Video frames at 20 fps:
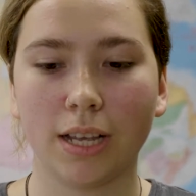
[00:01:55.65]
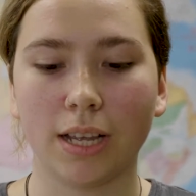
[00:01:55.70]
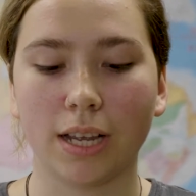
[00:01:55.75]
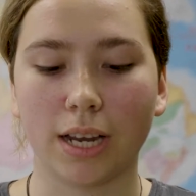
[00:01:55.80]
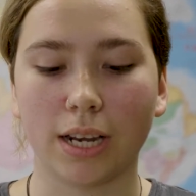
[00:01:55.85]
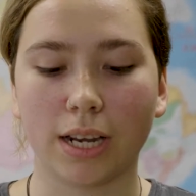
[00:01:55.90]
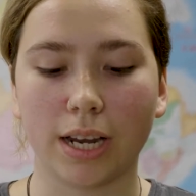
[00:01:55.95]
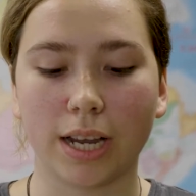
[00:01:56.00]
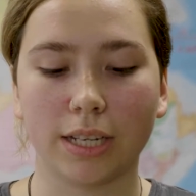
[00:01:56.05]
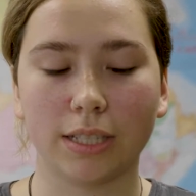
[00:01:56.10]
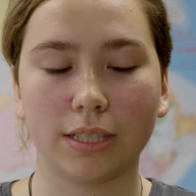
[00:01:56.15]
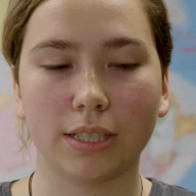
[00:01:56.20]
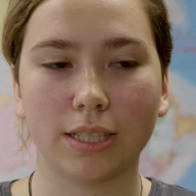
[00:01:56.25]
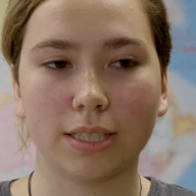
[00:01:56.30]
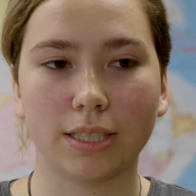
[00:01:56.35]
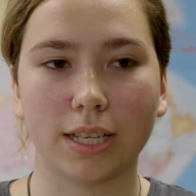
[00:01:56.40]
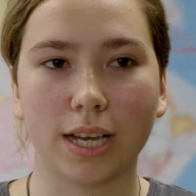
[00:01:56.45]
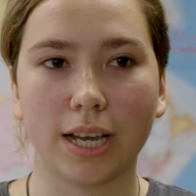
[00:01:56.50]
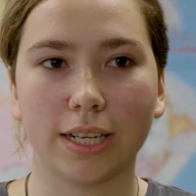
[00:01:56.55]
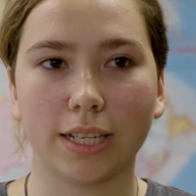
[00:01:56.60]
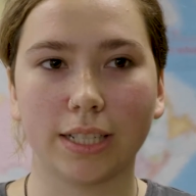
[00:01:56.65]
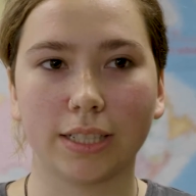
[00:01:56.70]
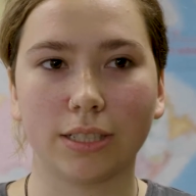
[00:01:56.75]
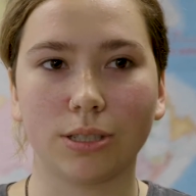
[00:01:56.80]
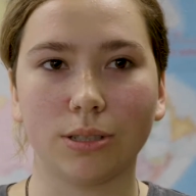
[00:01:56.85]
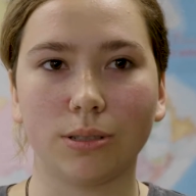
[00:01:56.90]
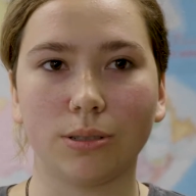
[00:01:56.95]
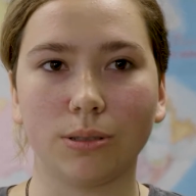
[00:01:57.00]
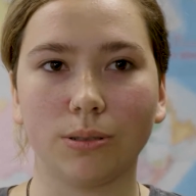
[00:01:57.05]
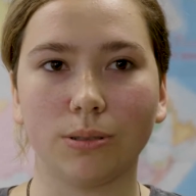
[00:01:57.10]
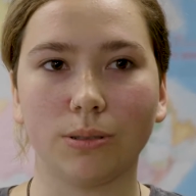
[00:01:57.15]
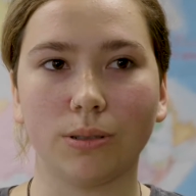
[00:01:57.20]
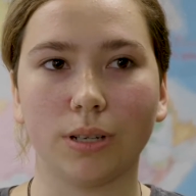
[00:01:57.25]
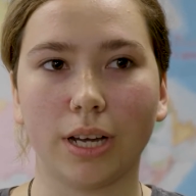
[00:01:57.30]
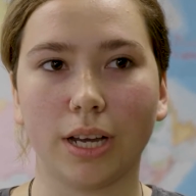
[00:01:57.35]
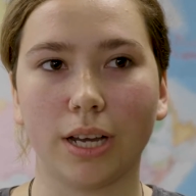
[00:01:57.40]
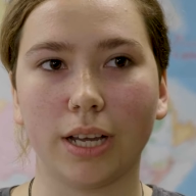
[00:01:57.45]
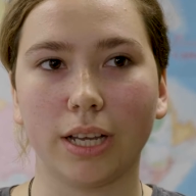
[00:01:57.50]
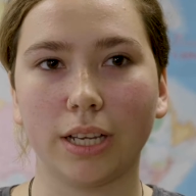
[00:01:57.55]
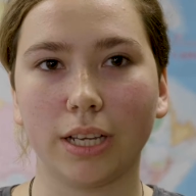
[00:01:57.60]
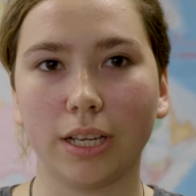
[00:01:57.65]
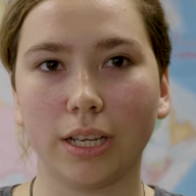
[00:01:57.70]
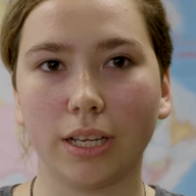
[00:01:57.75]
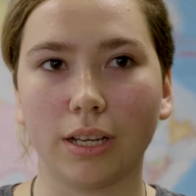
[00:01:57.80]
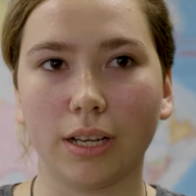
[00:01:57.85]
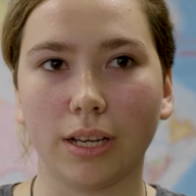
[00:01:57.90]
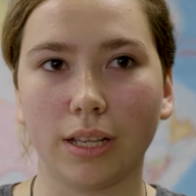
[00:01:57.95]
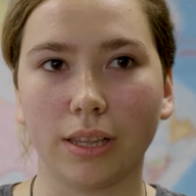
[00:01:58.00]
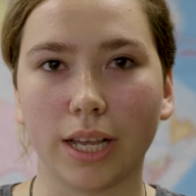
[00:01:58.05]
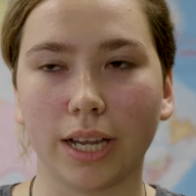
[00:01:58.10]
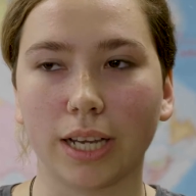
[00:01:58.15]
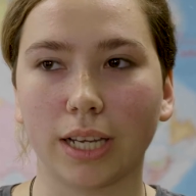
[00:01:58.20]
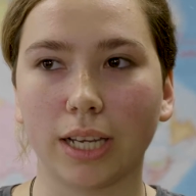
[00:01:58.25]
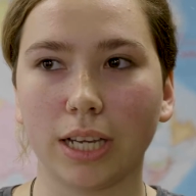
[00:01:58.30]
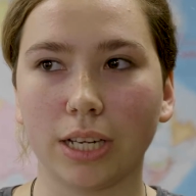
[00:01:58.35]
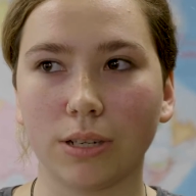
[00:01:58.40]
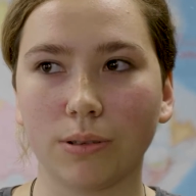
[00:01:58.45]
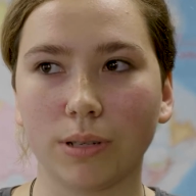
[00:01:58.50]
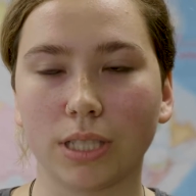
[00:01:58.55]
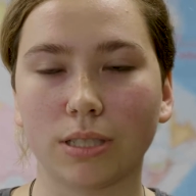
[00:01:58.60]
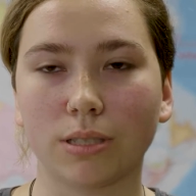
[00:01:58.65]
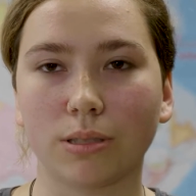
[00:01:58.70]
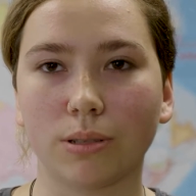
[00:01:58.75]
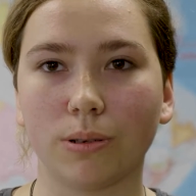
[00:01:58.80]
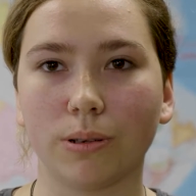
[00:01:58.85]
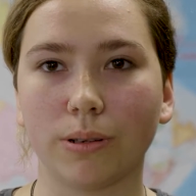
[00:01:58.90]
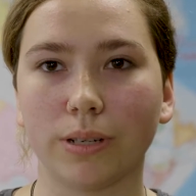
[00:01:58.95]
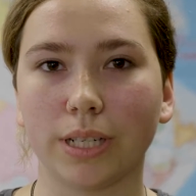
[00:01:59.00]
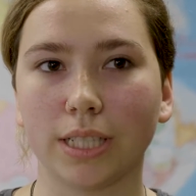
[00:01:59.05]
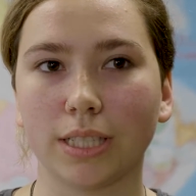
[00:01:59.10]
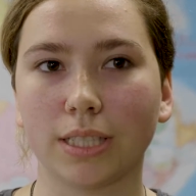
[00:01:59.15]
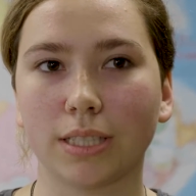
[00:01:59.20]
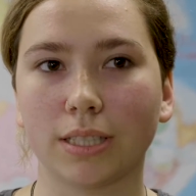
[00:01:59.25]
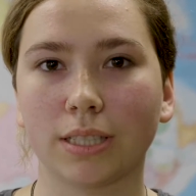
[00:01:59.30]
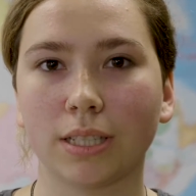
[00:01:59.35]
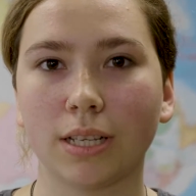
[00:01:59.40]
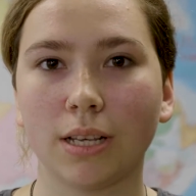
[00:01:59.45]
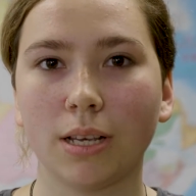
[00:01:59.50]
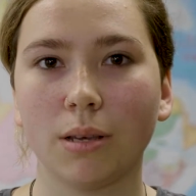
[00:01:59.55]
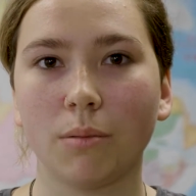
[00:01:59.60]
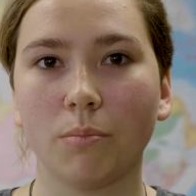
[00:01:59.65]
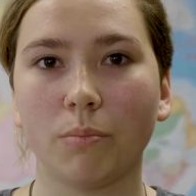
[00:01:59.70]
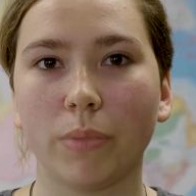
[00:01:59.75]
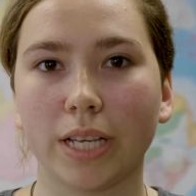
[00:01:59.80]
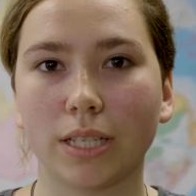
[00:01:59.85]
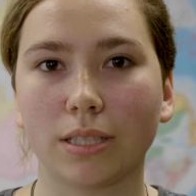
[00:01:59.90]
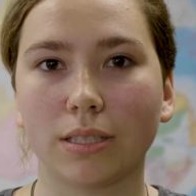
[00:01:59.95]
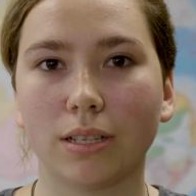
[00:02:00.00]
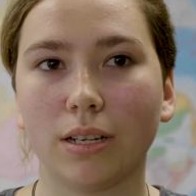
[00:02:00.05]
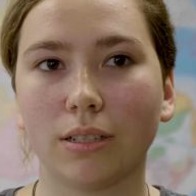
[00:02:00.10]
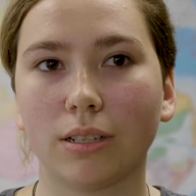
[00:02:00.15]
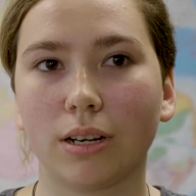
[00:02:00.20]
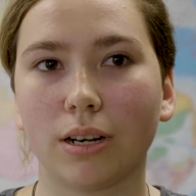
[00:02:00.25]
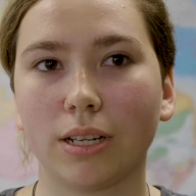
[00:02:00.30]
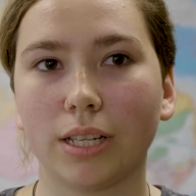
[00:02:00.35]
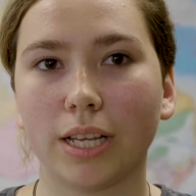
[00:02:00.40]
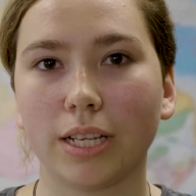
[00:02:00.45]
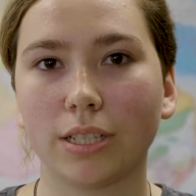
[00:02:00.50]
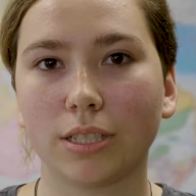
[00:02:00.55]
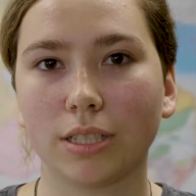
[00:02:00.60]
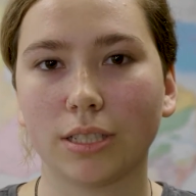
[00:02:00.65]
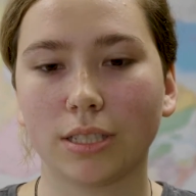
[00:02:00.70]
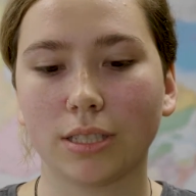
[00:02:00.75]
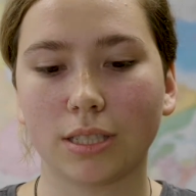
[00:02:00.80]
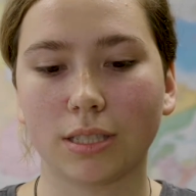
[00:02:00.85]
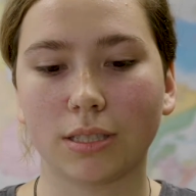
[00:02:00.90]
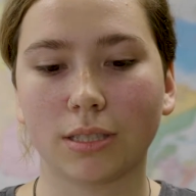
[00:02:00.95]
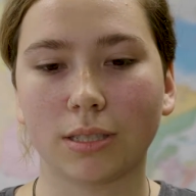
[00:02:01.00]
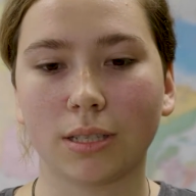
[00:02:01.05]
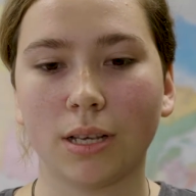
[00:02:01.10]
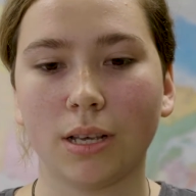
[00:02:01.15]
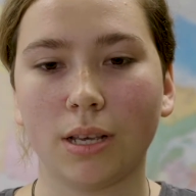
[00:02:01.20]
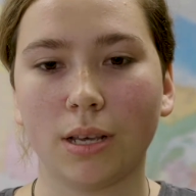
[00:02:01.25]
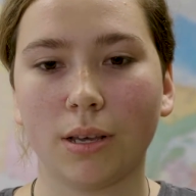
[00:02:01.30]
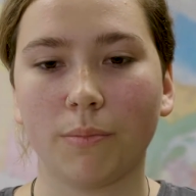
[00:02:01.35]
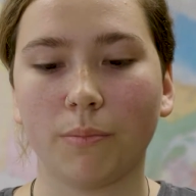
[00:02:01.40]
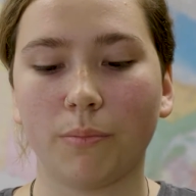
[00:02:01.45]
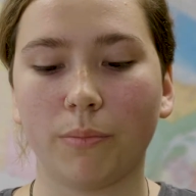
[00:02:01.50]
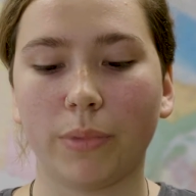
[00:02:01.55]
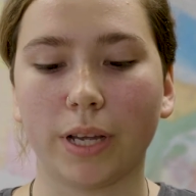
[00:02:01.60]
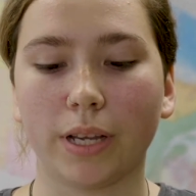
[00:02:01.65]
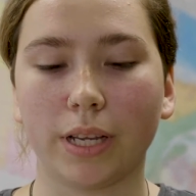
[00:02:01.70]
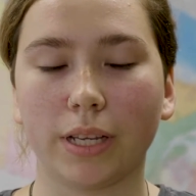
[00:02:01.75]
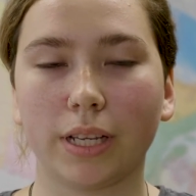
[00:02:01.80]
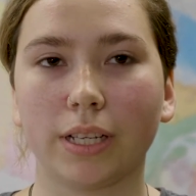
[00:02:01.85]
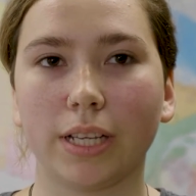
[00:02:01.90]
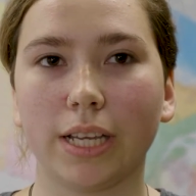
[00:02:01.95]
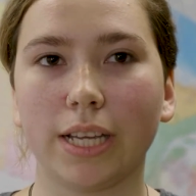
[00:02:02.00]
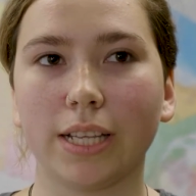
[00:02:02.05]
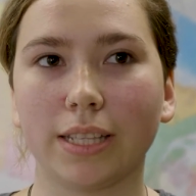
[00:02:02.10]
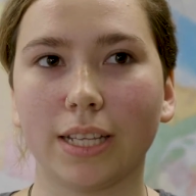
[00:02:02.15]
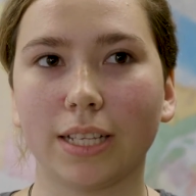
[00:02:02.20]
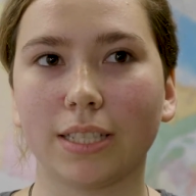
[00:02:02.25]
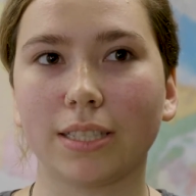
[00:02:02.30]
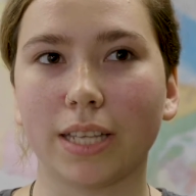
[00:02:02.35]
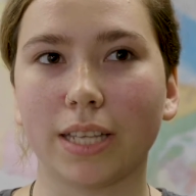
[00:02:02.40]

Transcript: And I decided to do uh, like Inuit stories based on our legends but in the